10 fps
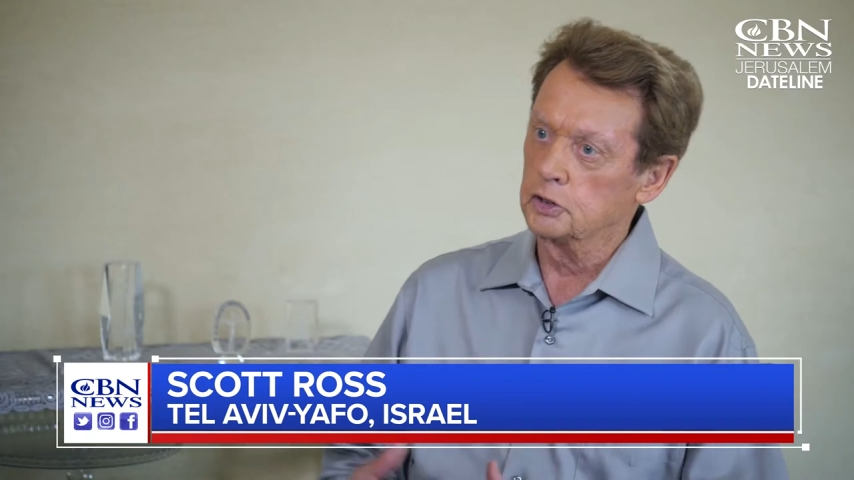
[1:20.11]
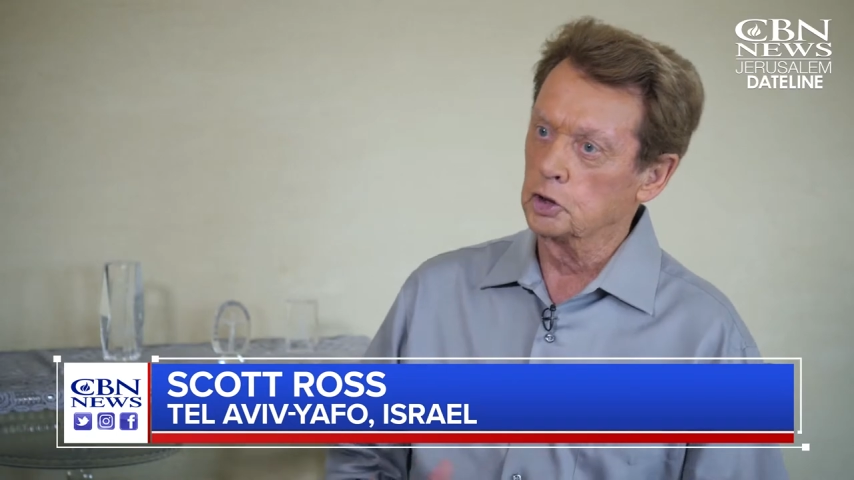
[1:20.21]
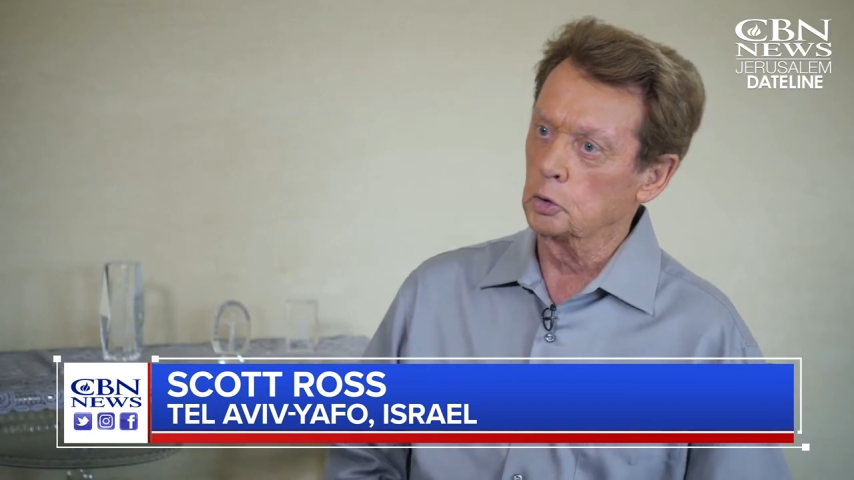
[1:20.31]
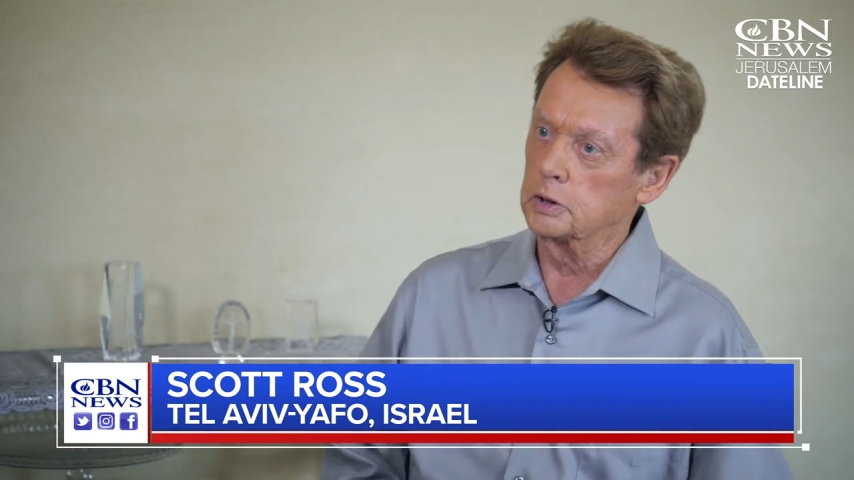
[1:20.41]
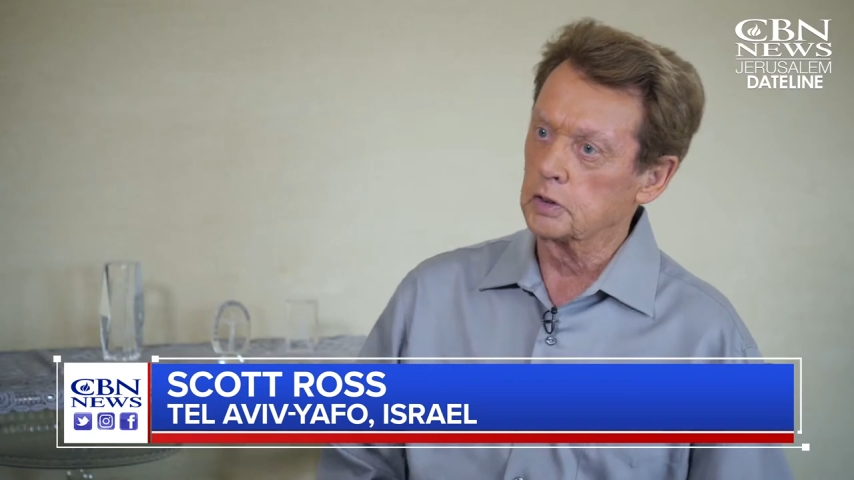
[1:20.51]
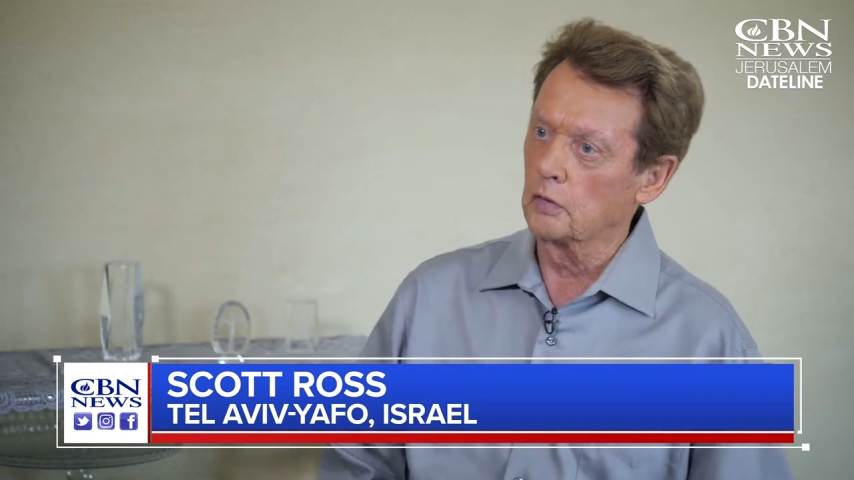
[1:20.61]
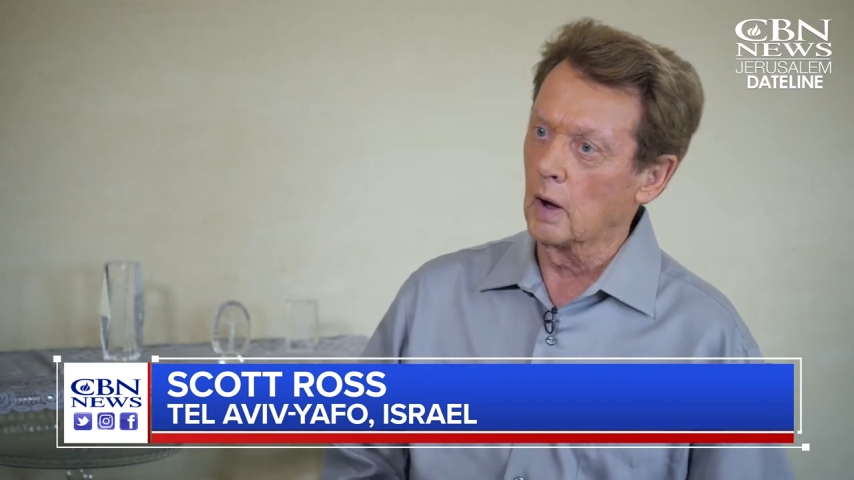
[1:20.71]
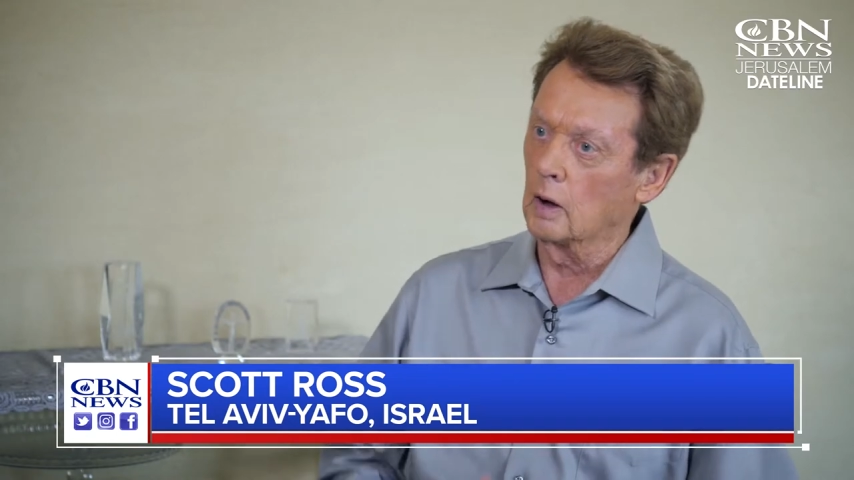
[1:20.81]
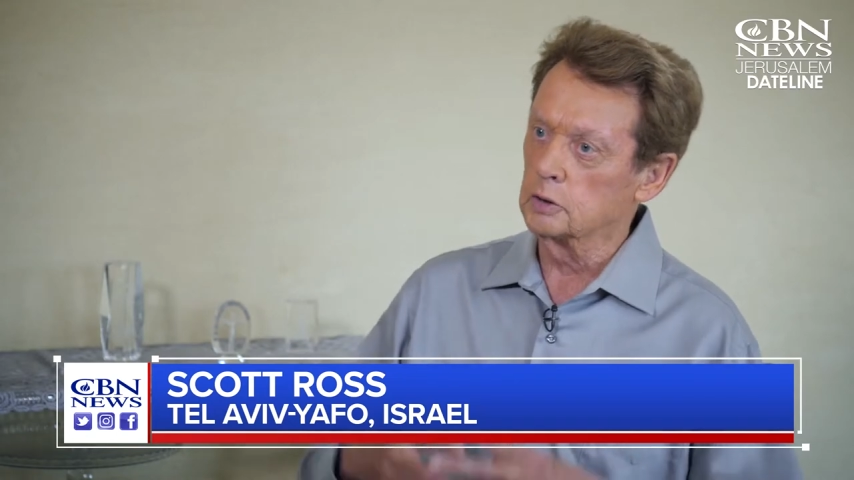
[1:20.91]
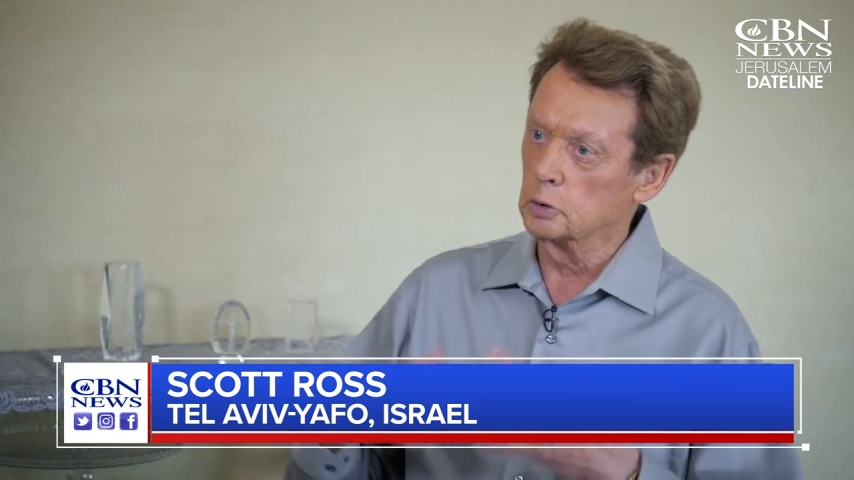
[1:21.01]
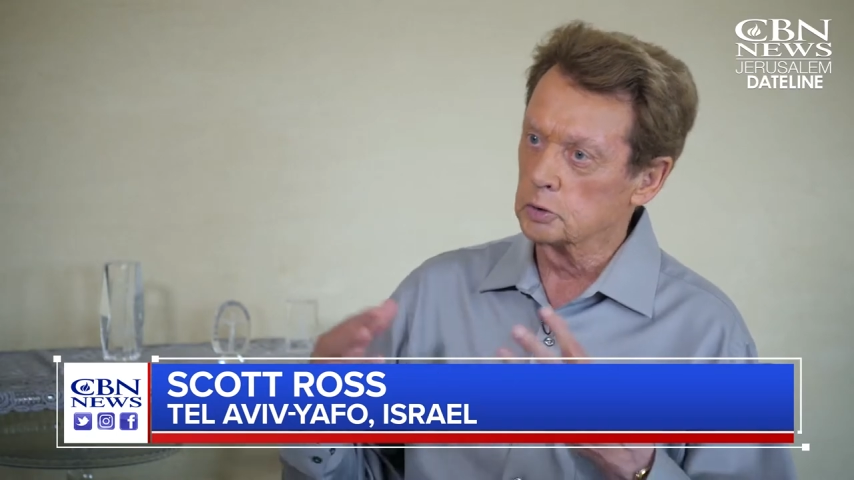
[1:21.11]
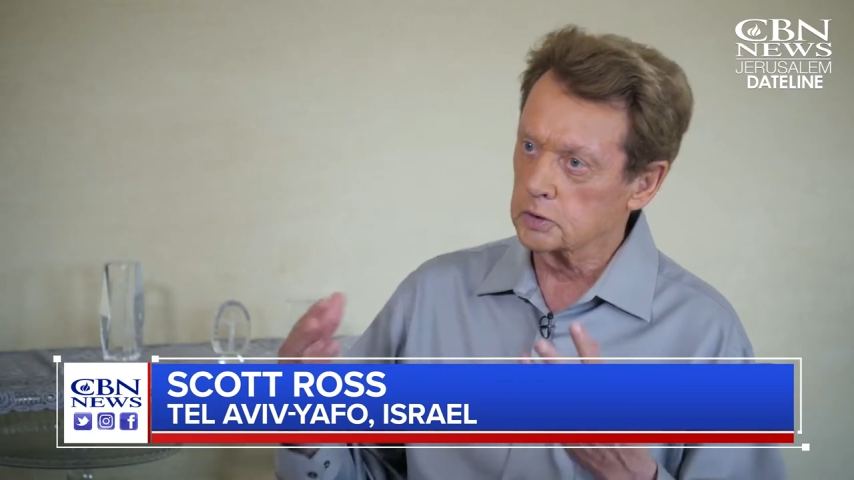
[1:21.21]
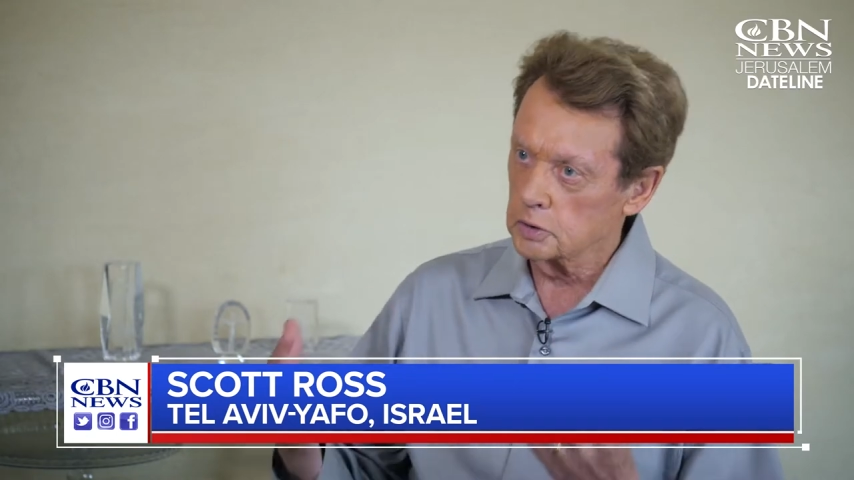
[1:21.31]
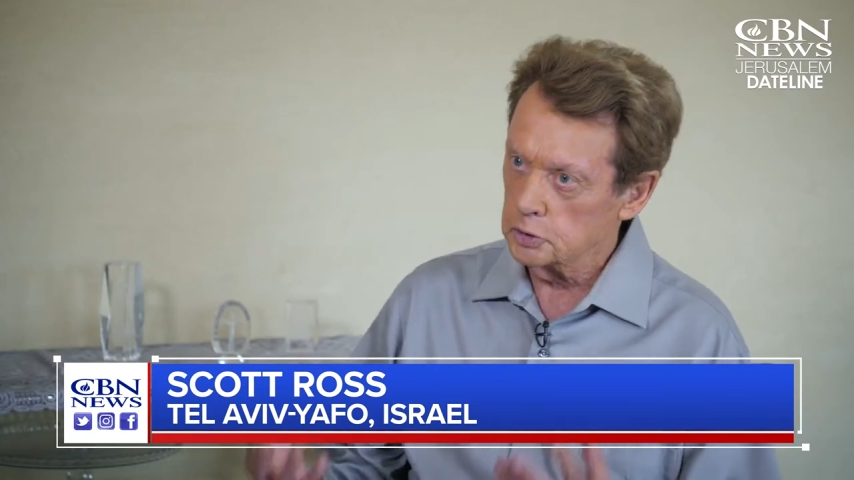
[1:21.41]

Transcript: Jewish values,